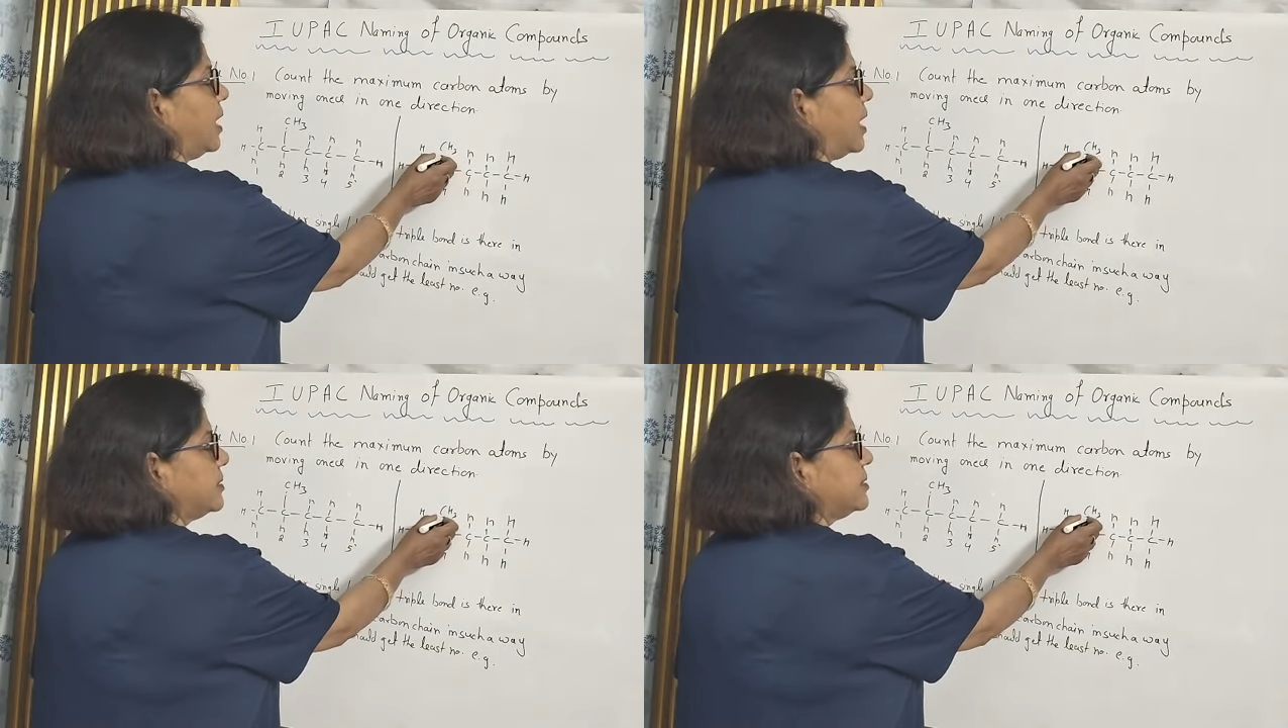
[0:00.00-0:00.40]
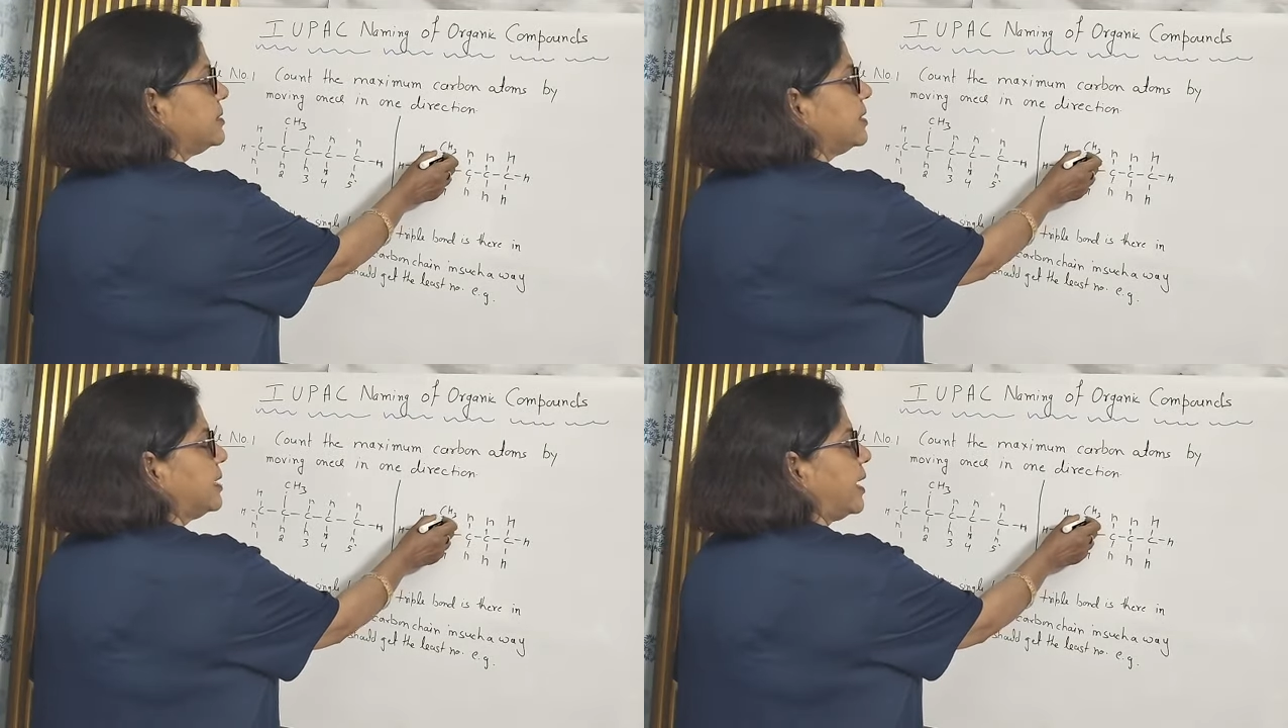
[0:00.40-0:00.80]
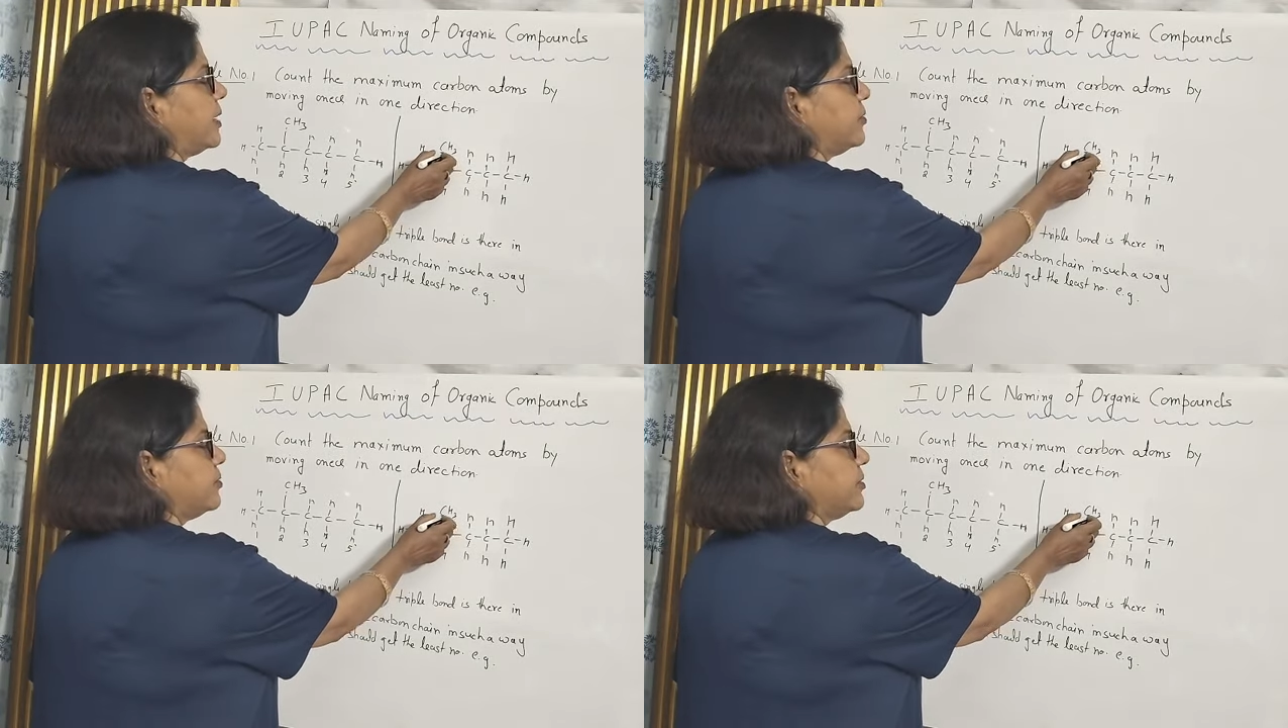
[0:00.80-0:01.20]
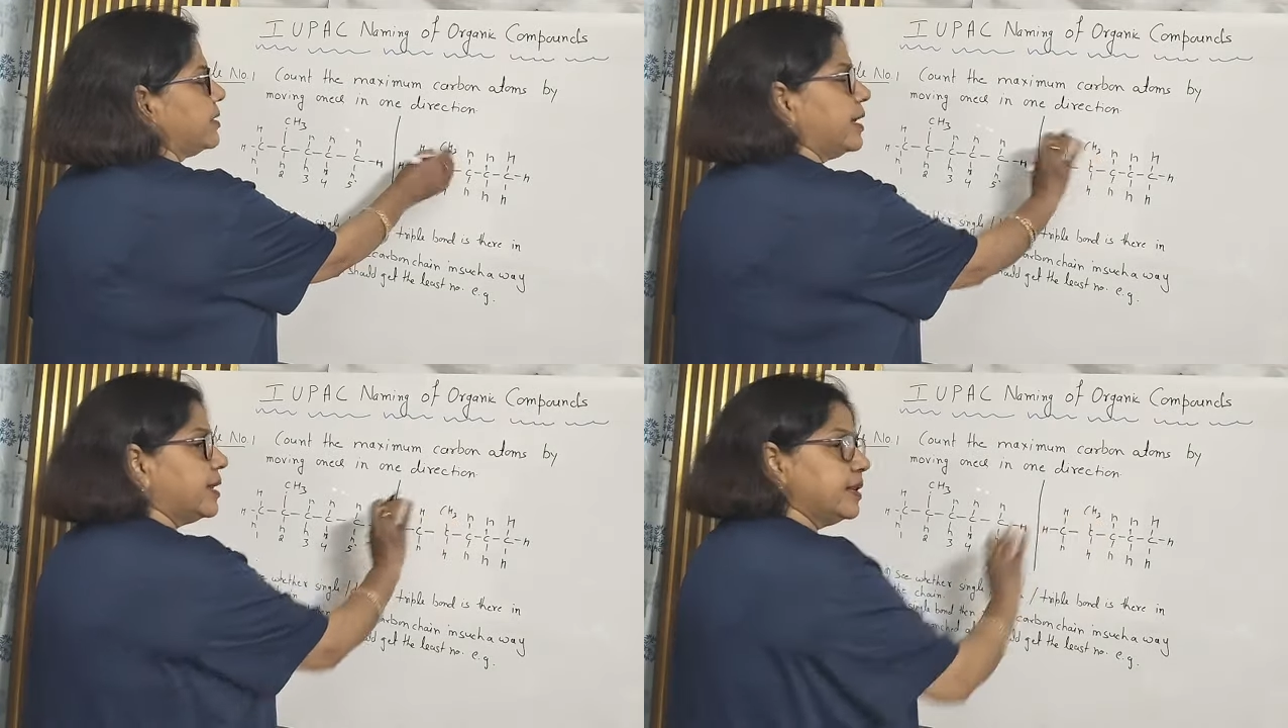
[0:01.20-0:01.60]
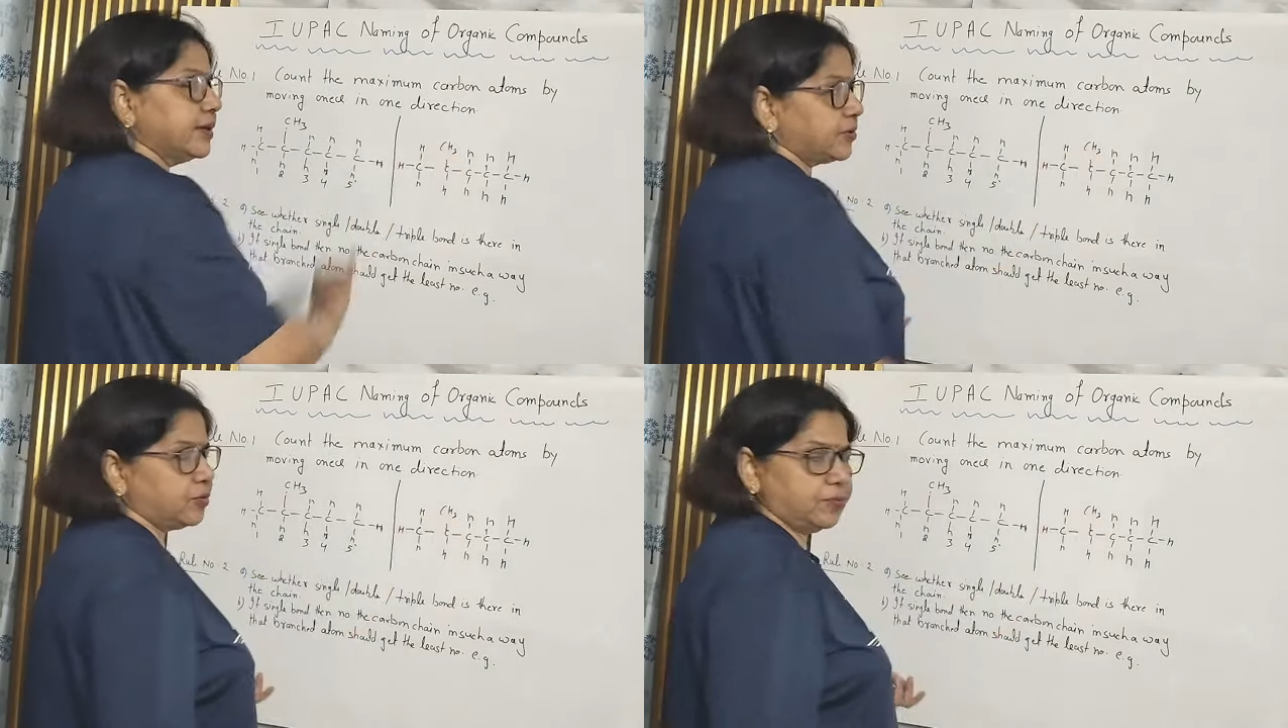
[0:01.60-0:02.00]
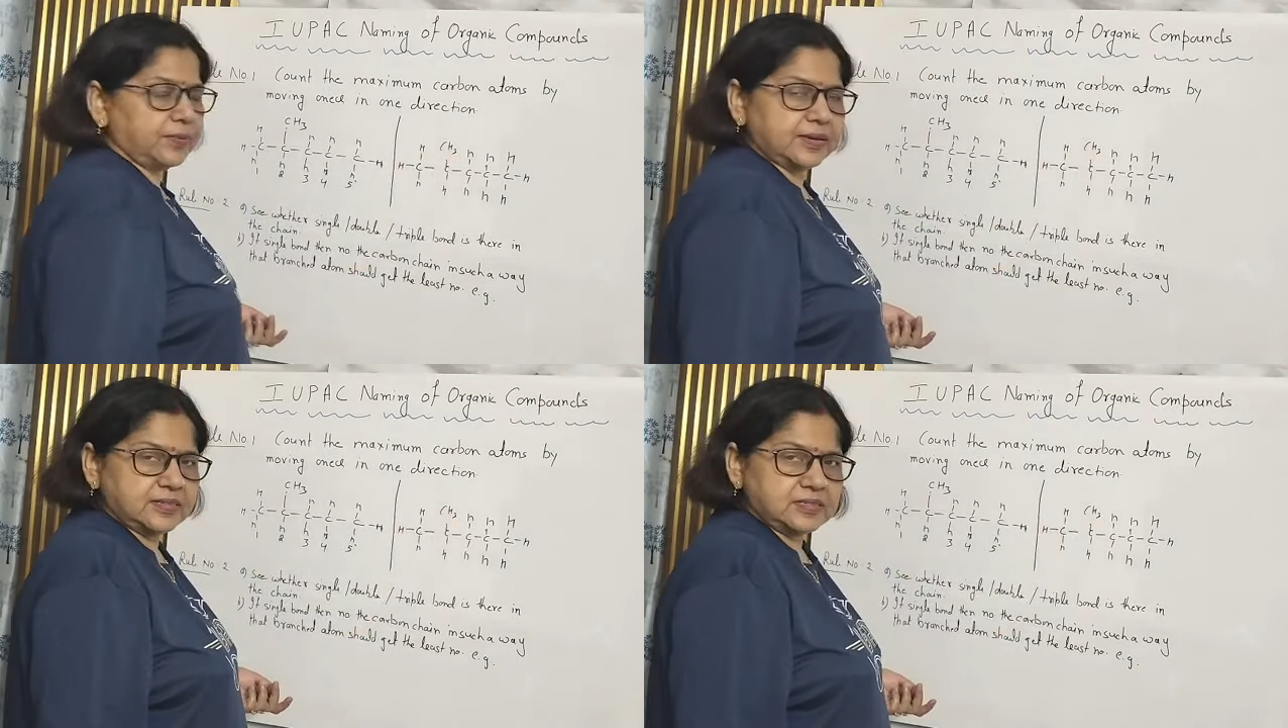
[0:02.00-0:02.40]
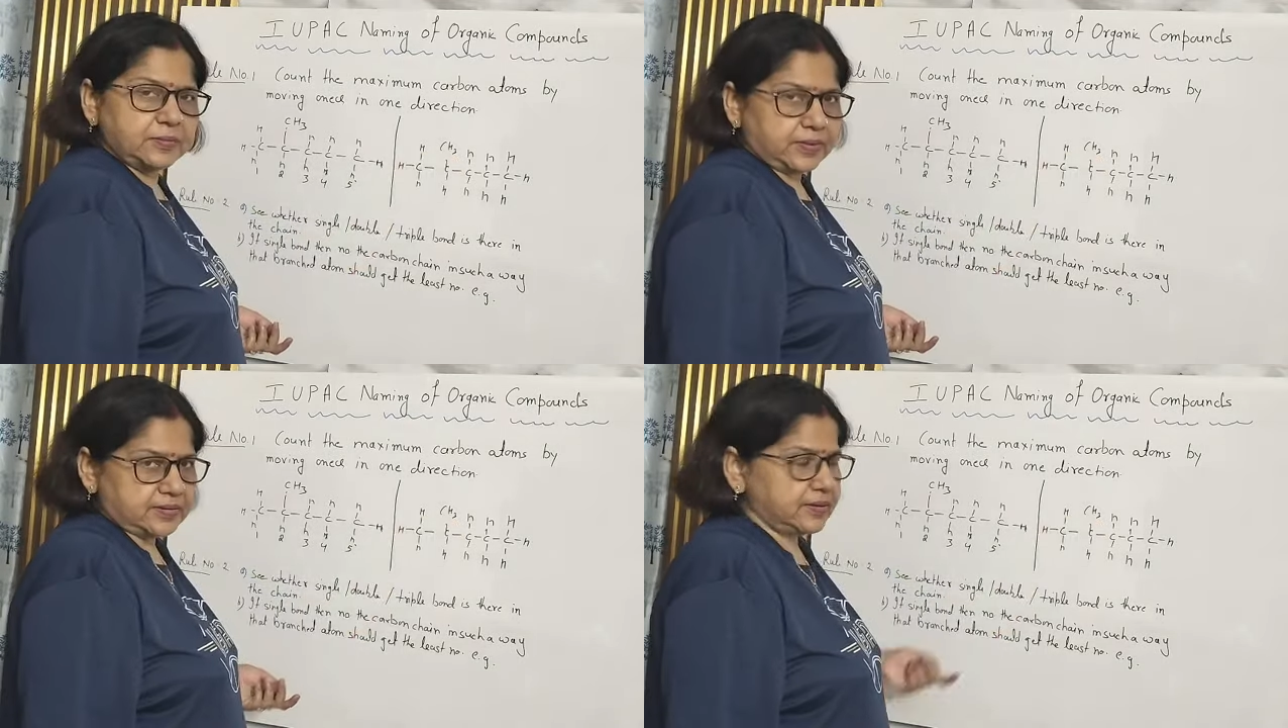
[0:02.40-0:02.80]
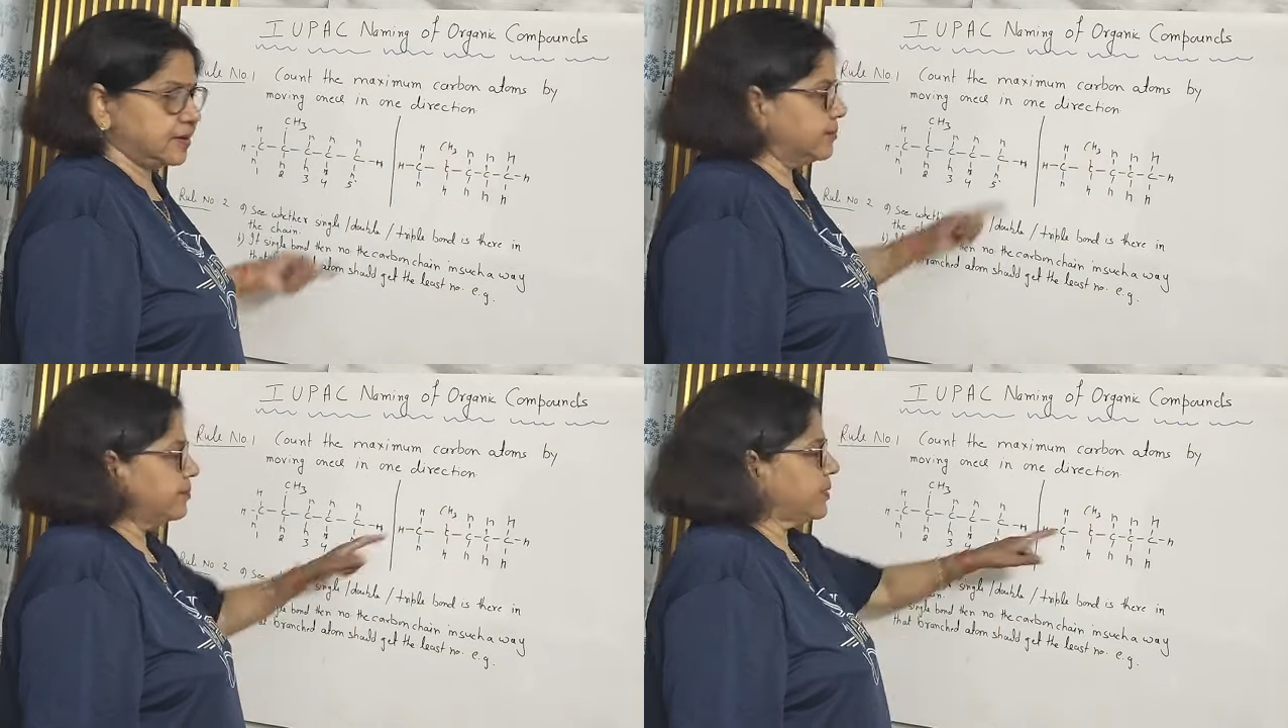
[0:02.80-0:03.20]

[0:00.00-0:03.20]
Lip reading: other than hydrogen any group is present.